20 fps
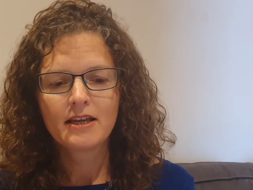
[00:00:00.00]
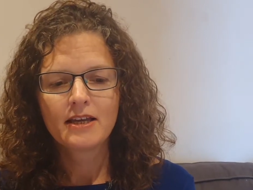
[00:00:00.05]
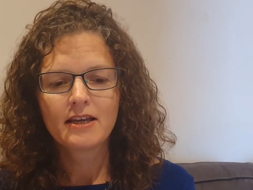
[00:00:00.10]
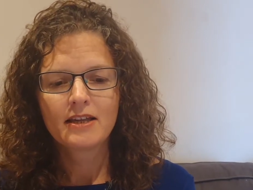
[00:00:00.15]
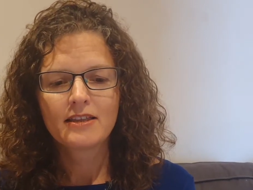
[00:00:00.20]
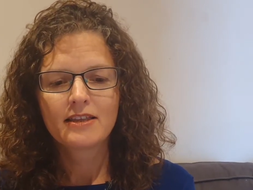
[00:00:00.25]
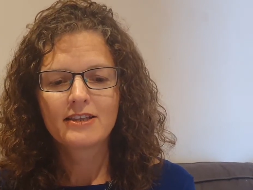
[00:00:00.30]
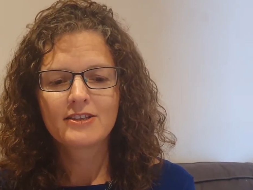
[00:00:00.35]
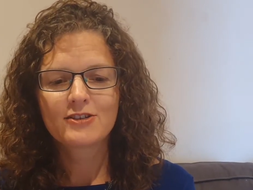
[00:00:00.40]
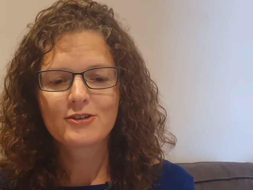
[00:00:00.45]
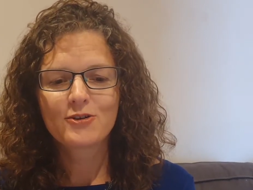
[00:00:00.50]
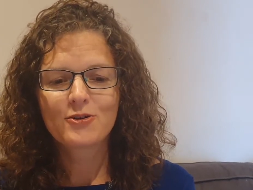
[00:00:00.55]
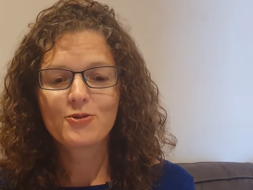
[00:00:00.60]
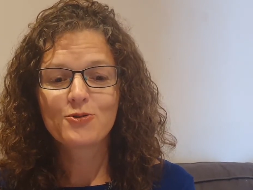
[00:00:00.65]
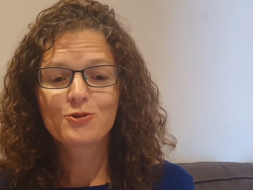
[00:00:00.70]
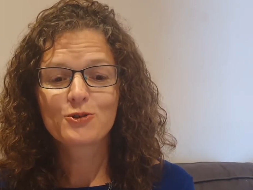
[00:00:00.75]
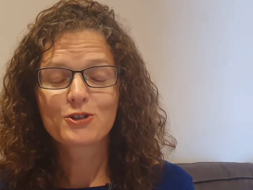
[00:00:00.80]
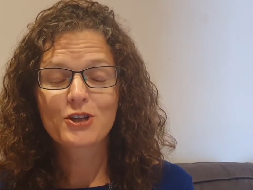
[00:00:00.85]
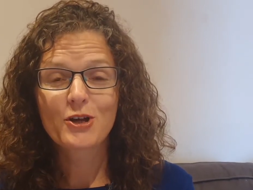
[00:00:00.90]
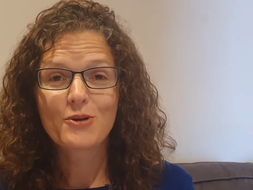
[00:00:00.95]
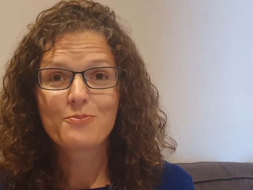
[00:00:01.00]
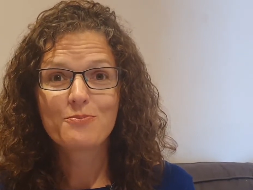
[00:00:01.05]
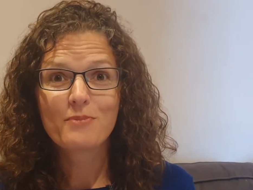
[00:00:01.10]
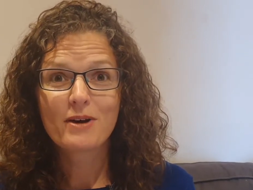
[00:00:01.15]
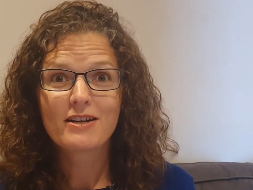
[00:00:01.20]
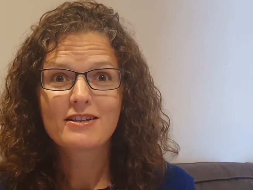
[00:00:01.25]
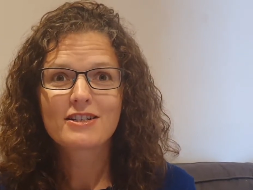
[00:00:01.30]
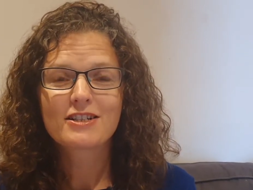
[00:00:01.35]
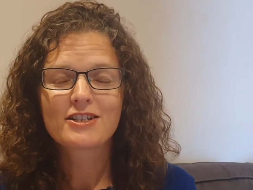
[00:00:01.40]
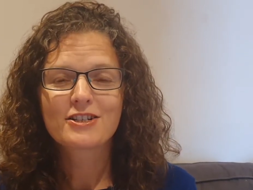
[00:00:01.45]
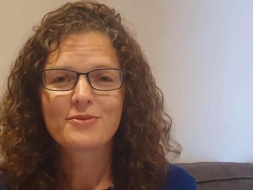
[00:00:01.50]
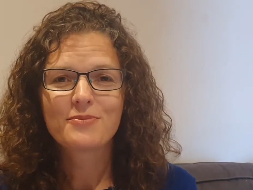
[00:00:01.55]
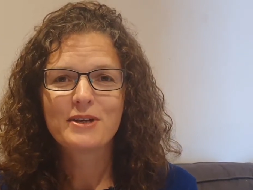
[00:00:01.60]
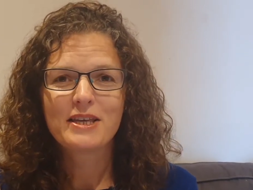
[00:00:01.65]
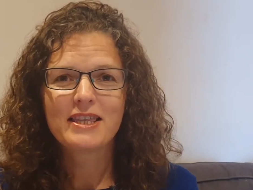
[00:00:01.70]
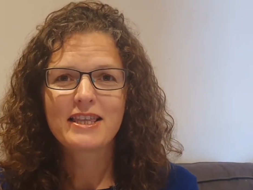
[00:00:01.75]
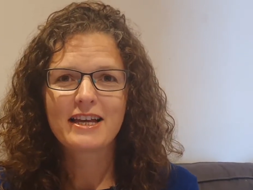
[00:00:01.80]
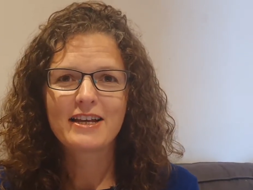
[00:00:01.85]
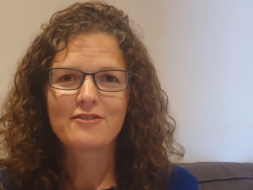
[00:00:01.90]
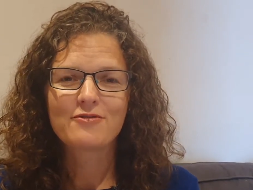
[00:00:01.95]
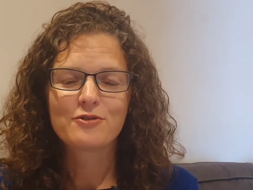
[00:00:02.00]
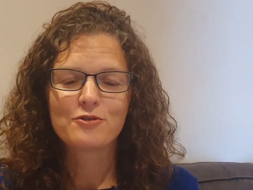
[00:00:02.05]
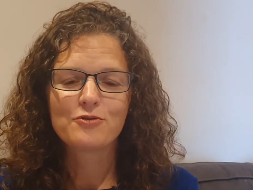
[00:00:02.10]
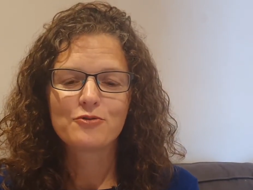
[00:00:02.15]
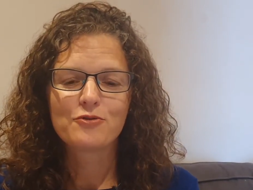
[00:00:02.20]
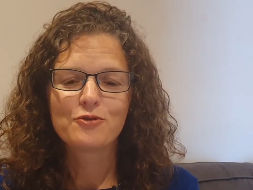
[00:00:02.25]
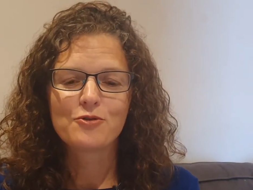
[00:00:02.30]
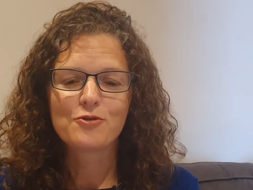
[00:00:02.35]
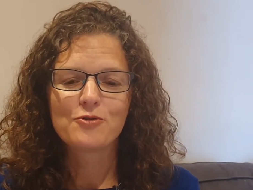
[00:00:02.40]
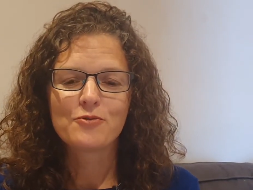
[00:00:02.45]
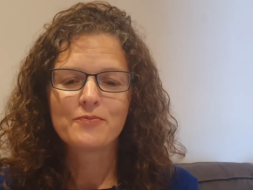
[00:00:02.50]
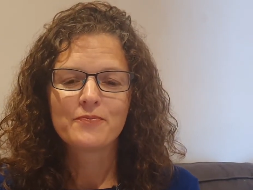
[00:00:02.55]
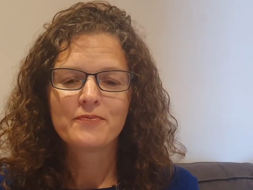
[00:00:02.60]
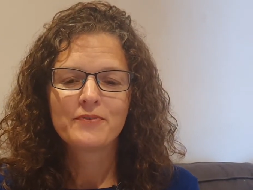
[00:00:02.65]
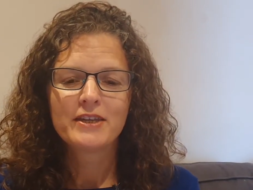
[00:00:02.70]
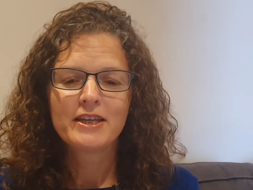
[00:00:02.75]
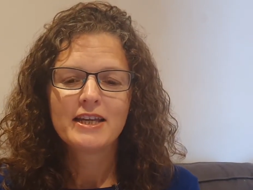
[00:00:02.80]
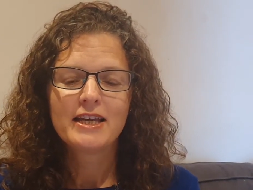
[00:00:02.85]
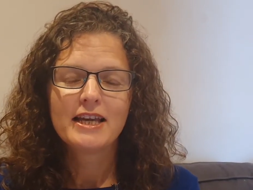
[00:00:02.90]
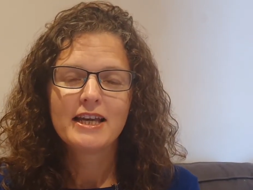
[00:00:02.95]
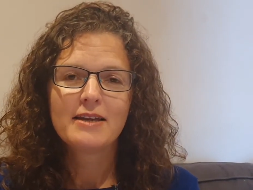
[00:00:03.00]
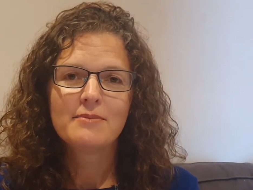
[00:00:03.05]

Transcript: There's also much to be thankful for. In